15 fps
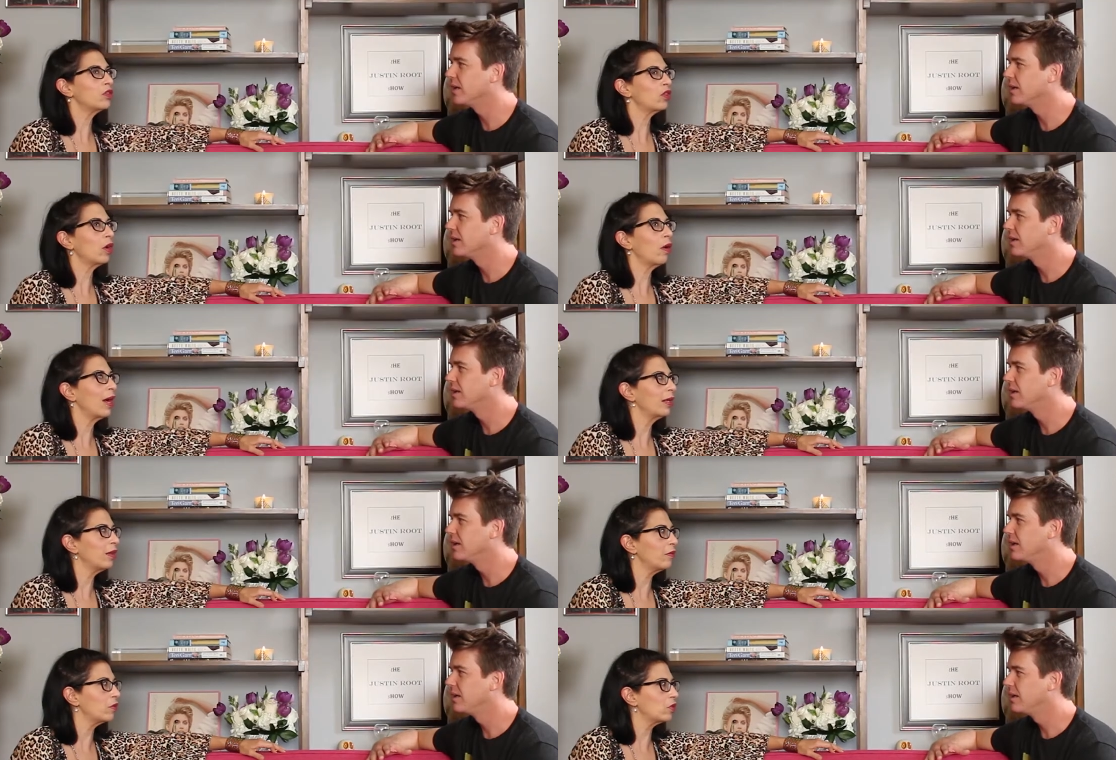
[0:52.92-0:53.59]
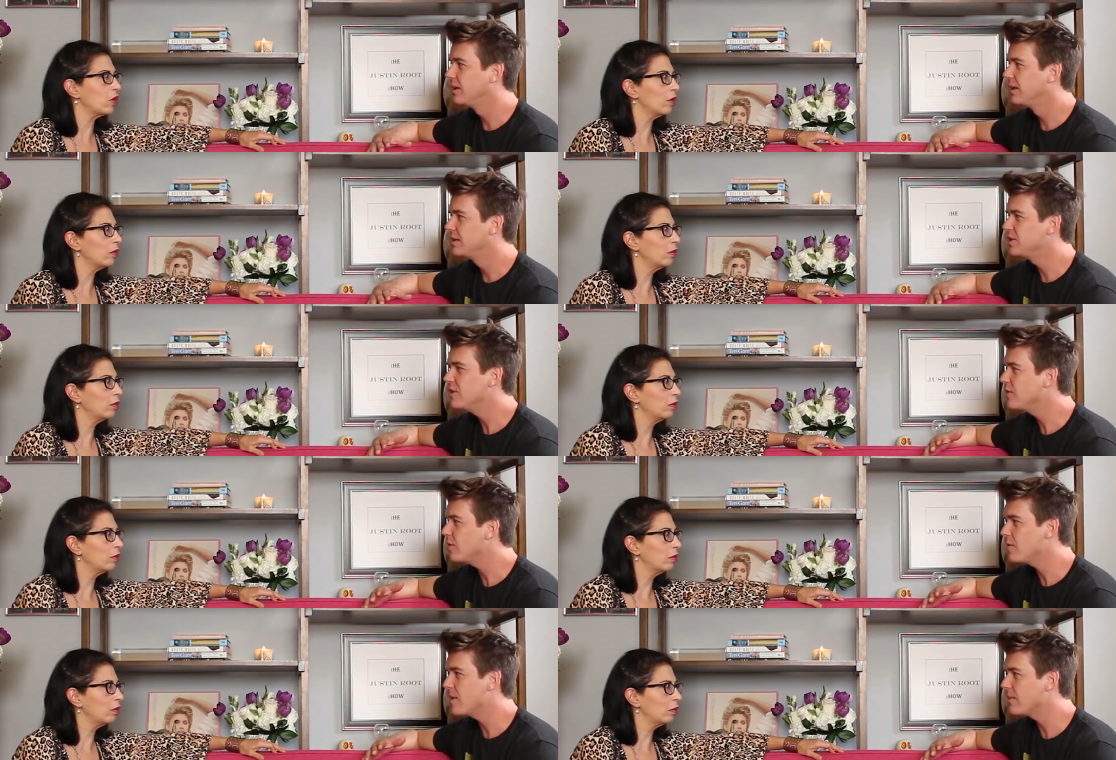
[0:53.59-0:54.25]
Speaker 1: the show. I love the show.
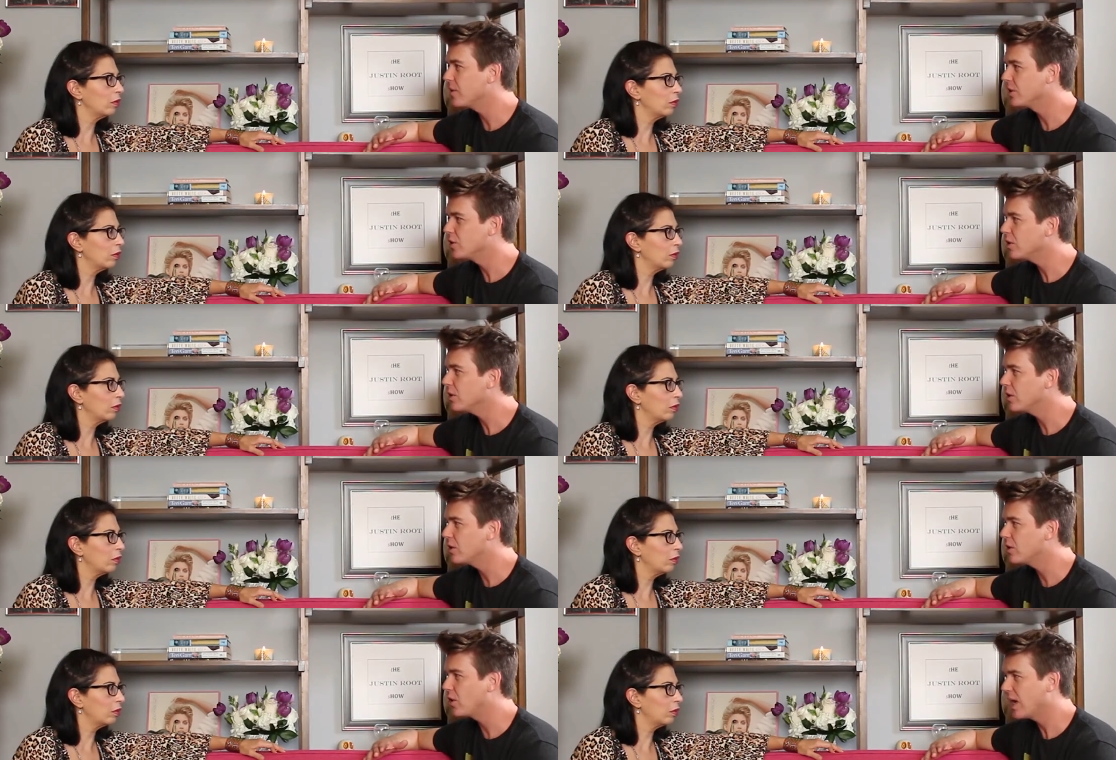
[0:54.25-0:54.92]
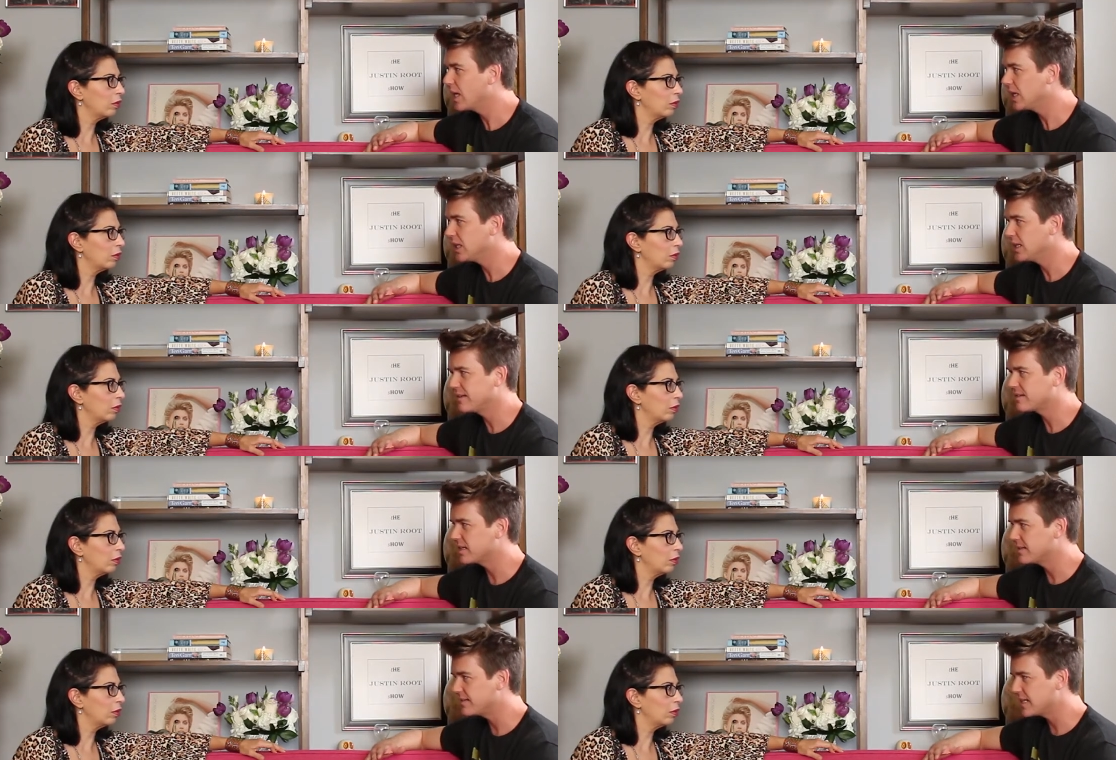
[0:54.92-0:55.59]
Speaker 2: Do you even remember? Your
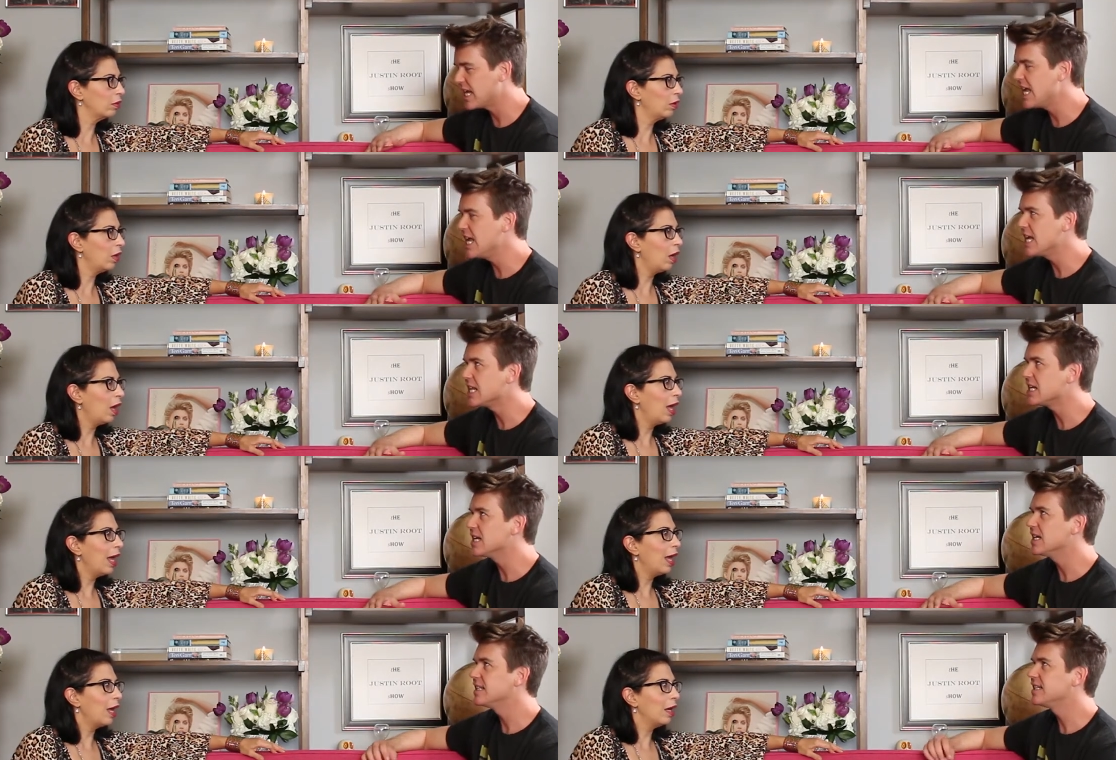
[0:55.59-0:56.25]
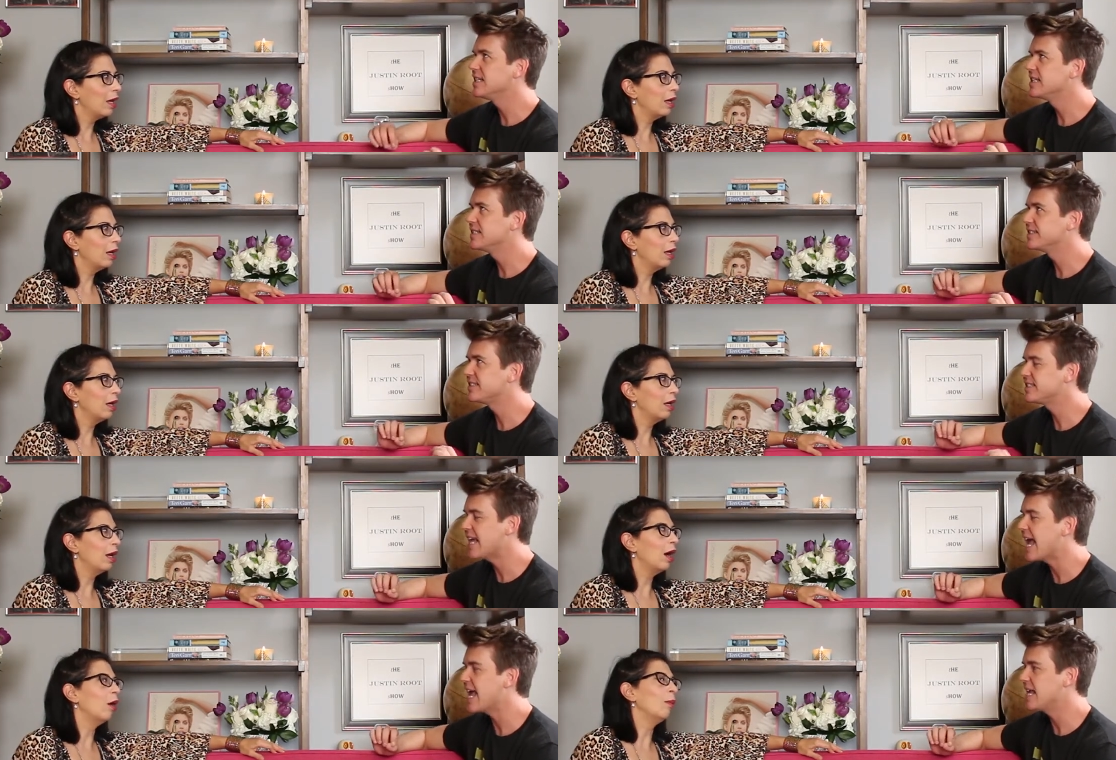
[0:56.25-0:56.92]
credit list is
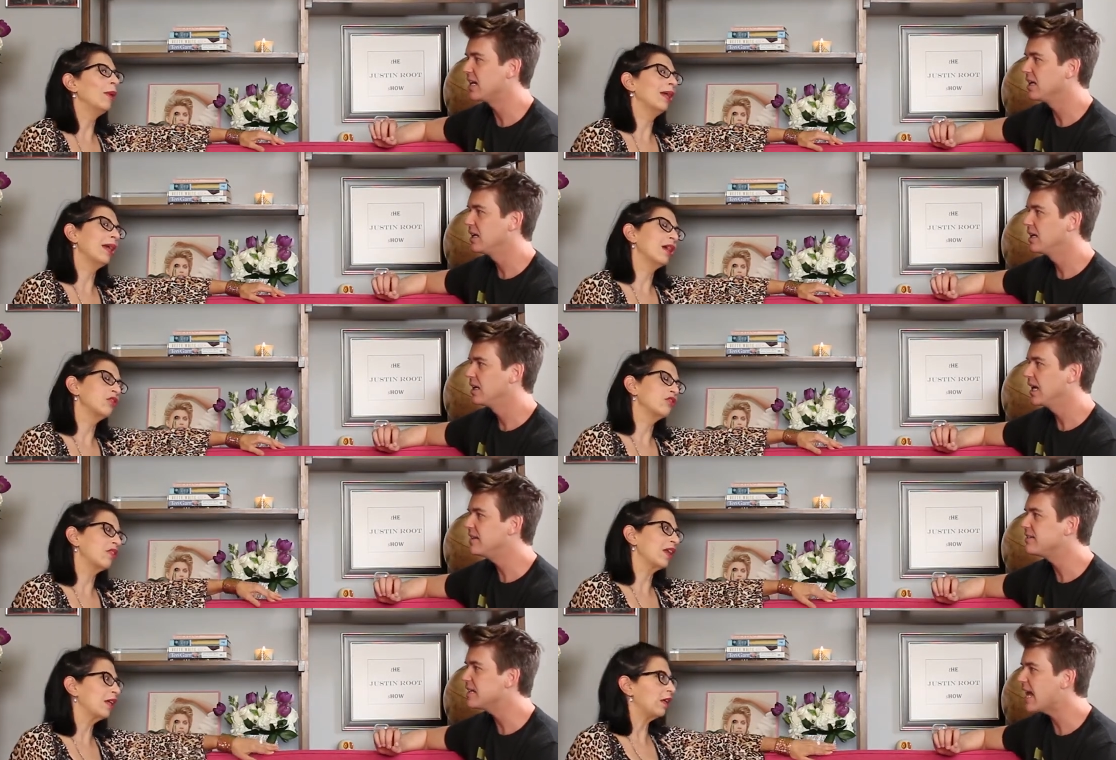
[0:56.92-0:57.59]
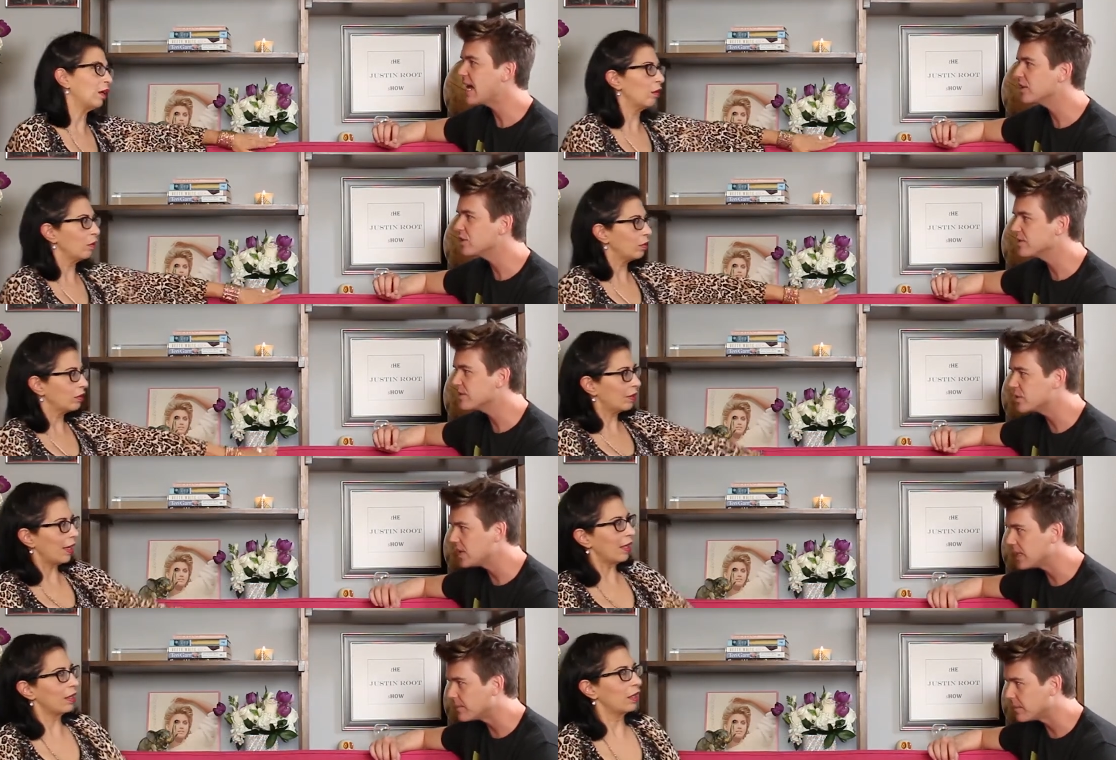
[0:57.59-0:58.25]
insane.
Speaker 1: Oh my gosh. It's an
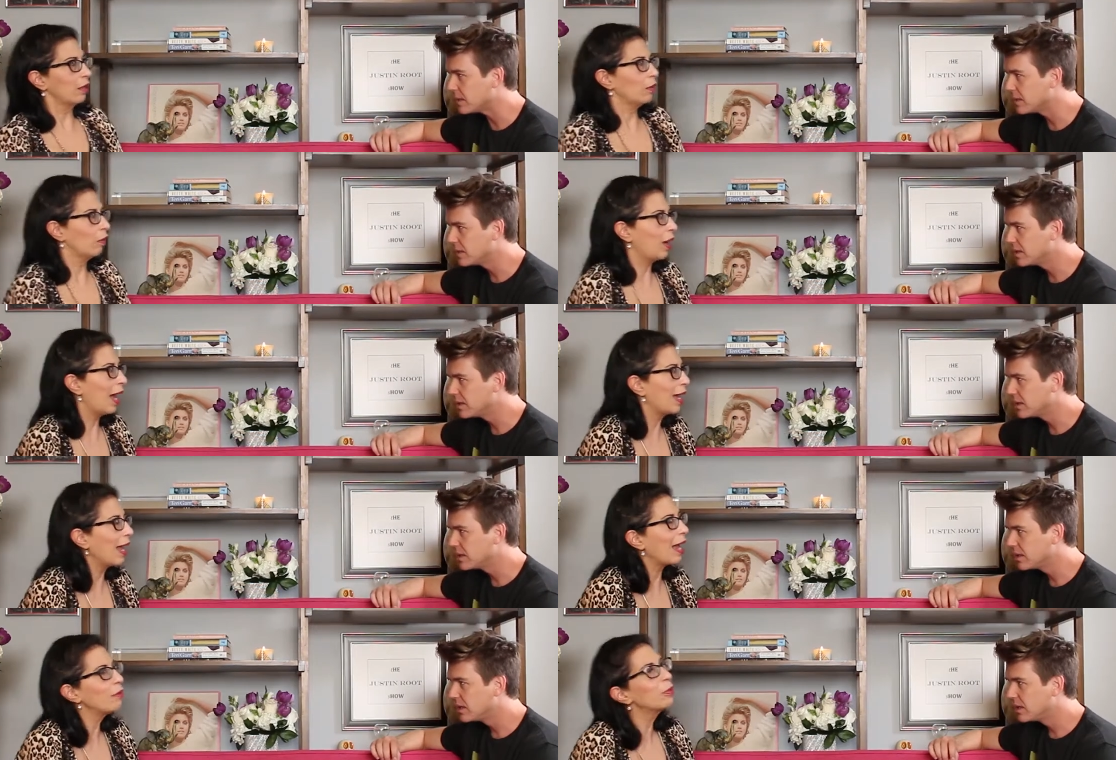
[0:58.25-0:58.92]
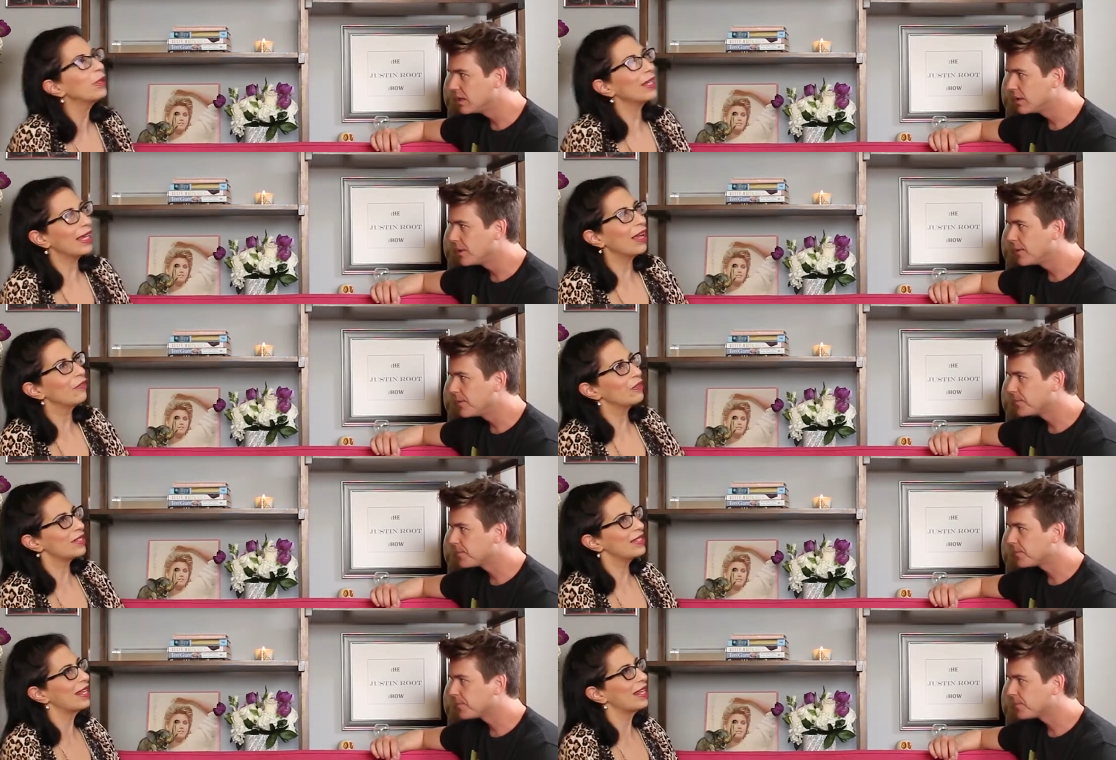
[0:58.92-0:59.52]
actor's dream. Thank you. I really have to